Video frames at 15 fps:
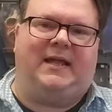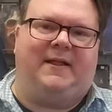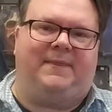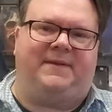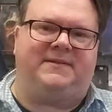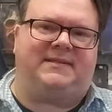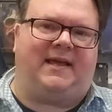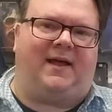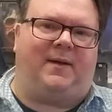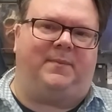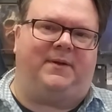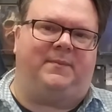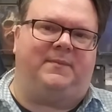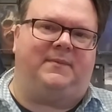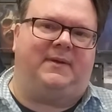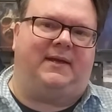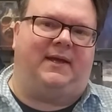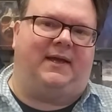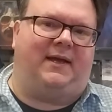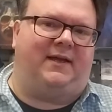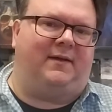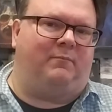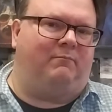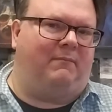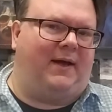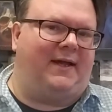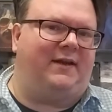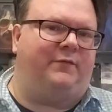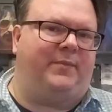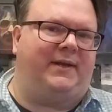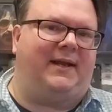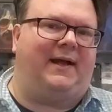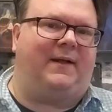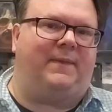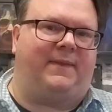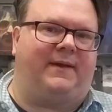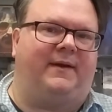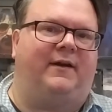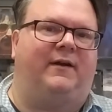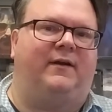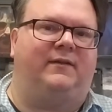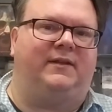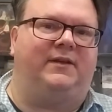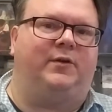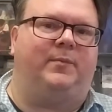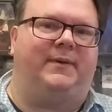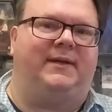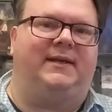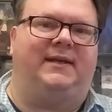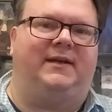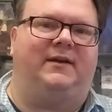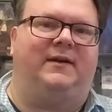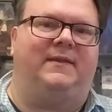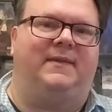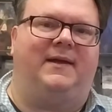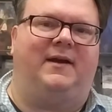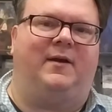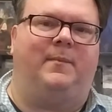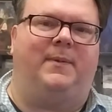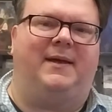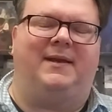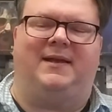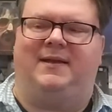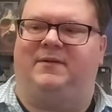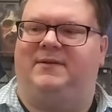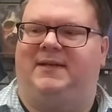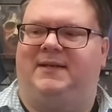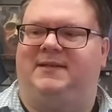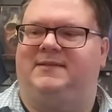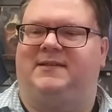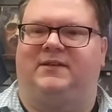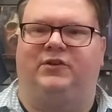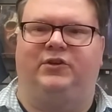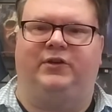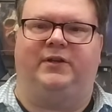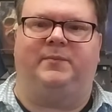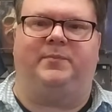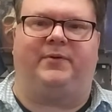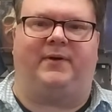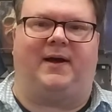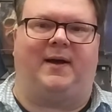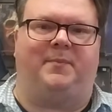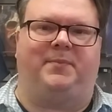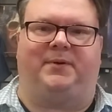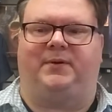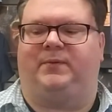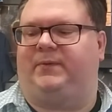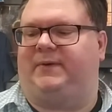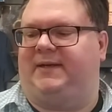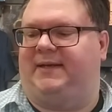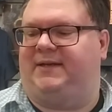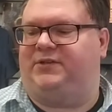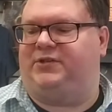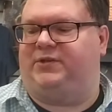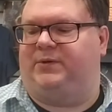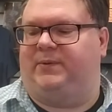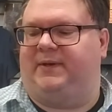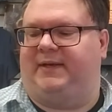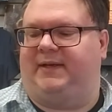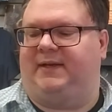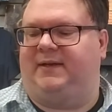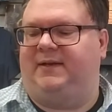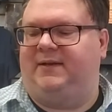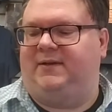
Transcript: this album it might have been out there a little bit here and there, but it needs a good, proper reissuing,